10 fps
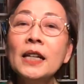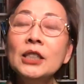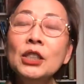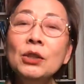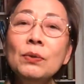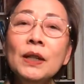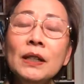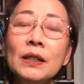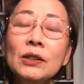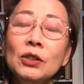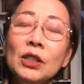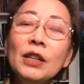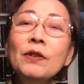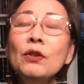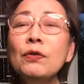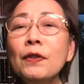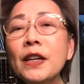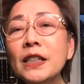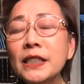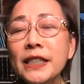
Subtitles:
Do you will if you feel